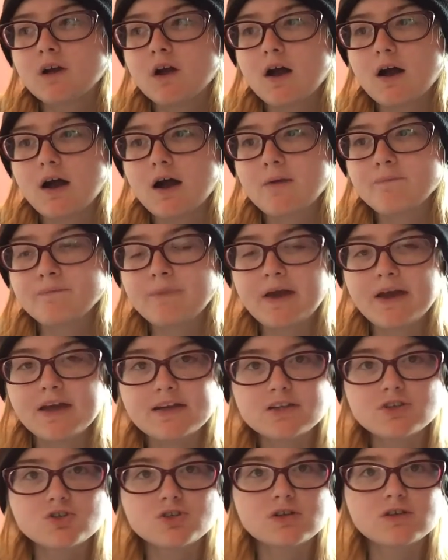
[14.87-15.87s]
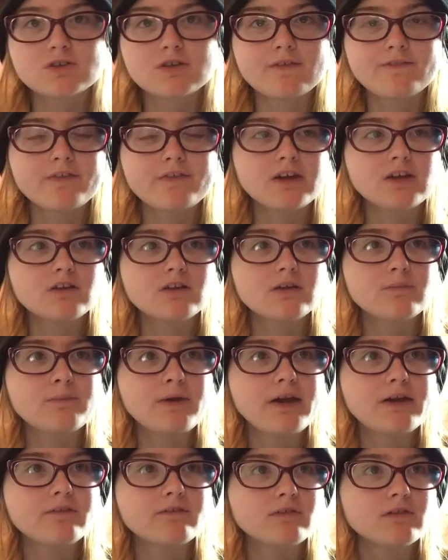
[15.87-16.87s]
um, page, there's a video he
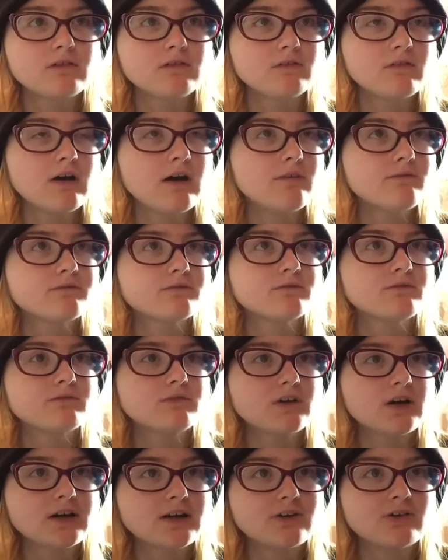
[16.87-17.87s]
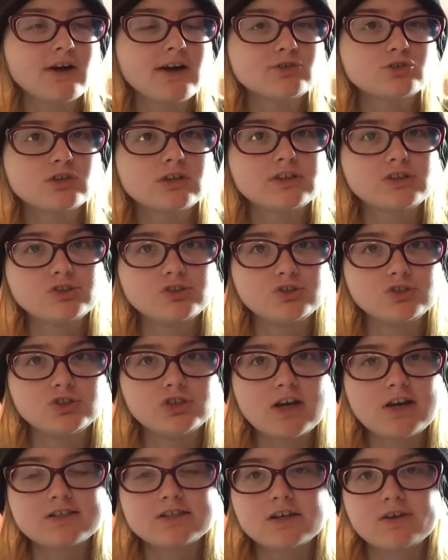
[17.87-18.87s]
made um, for congratulations to
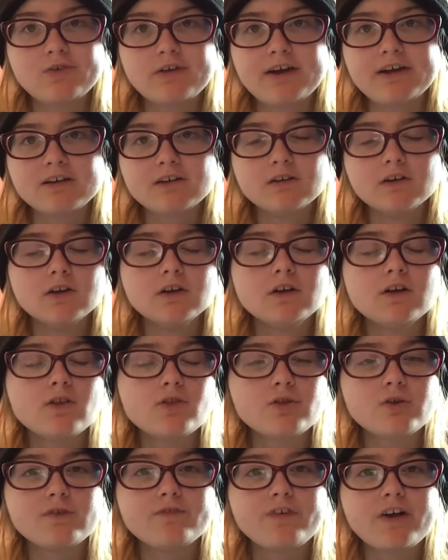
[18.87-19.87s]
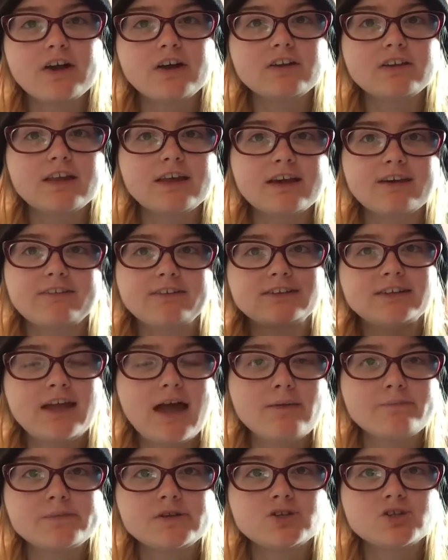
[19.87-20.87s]
Jesse, like, through there, like,
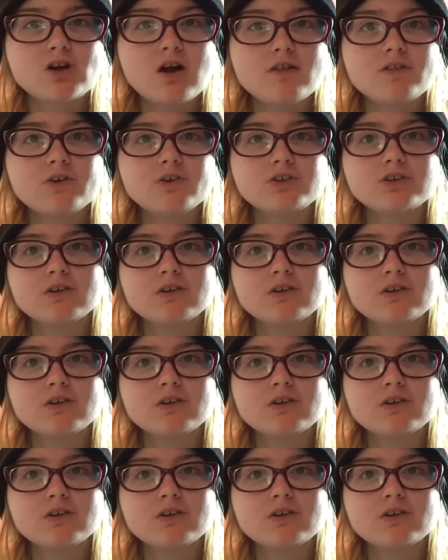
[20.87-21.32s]
slap each other.